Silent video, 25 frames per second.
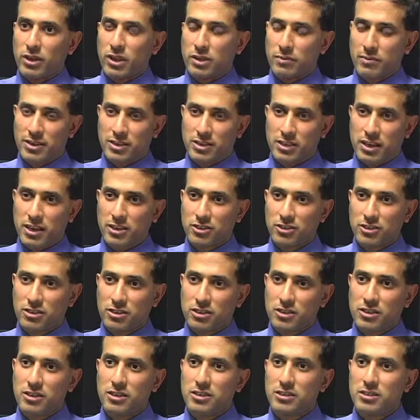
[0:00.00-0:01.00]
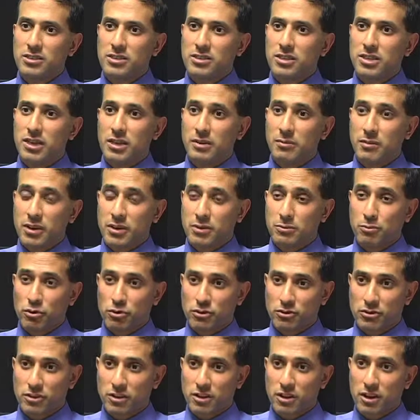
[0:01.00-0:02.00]
EMS agencies, EMS
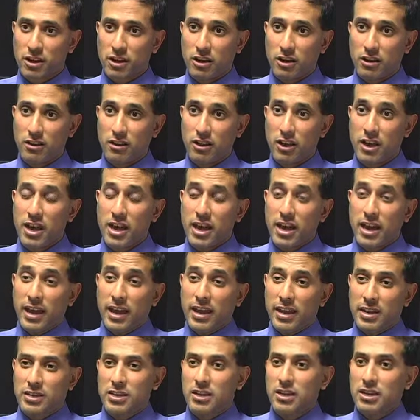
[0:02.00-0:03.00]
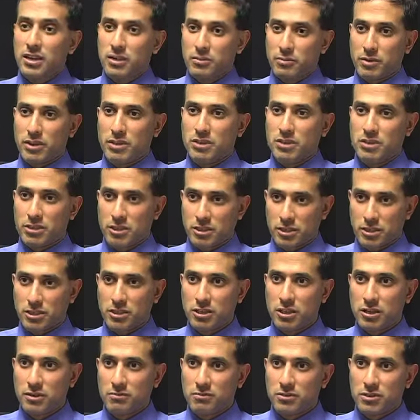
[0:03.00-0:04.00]
personnel, and EMS
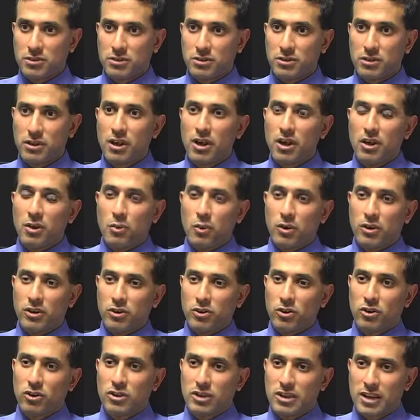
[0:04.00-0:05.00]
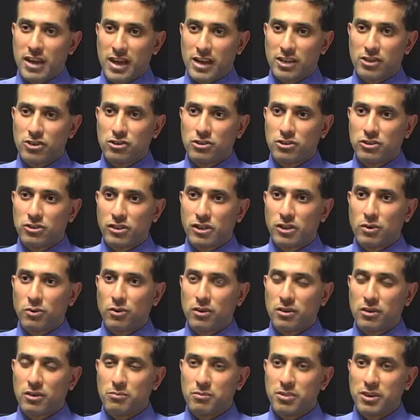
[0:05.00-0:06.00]
systems. When you look nationally,
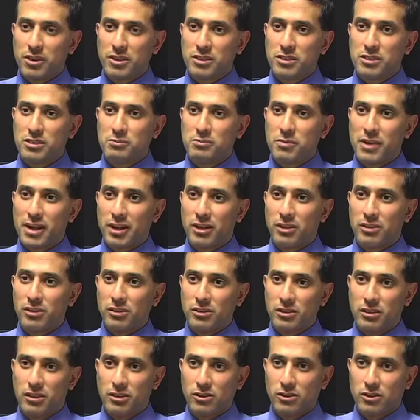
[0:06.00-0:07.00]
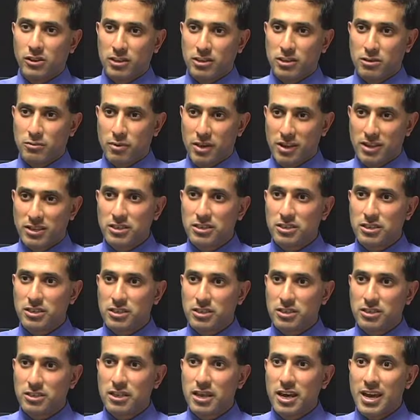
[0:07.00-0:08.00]
one of the biggest medical legal
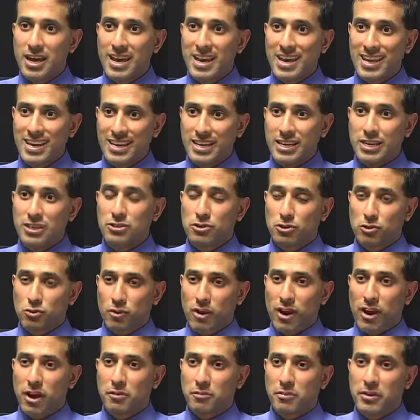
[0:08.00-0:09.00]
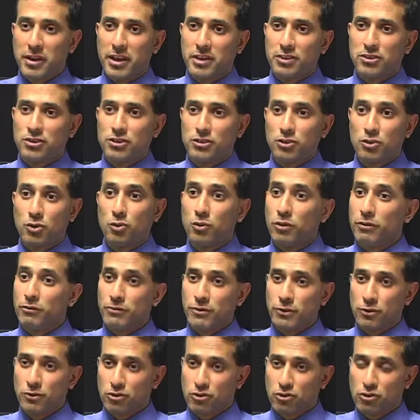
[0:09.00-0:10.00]
expenses is around patients who
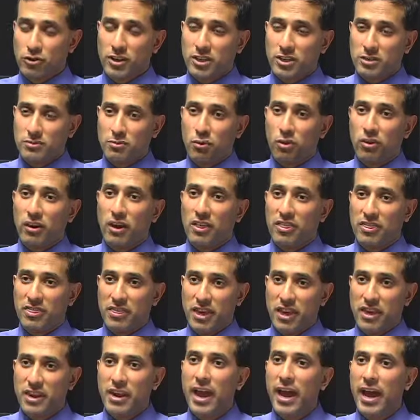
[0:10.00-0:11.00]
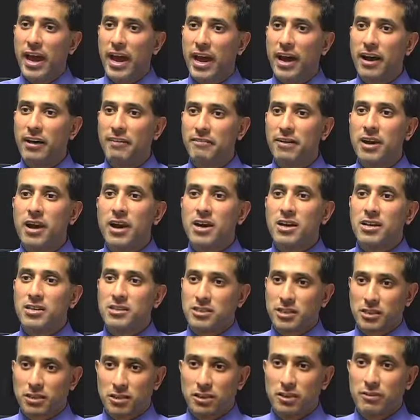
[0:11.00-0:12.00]
refuse transport and then have
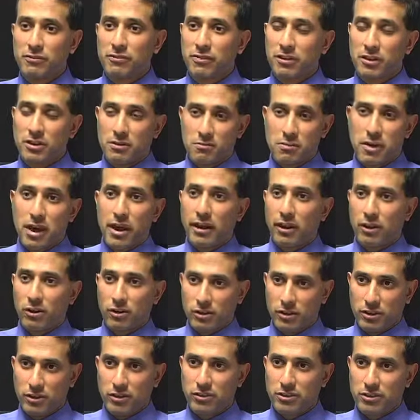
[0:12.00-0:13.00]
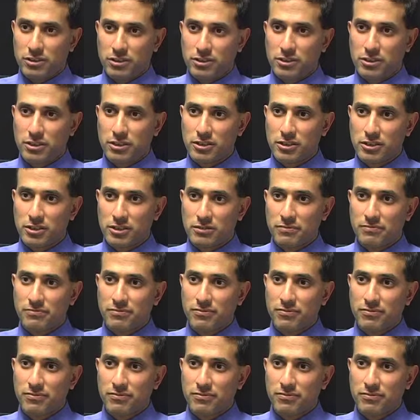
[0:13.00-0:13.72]
significant medical illnesses.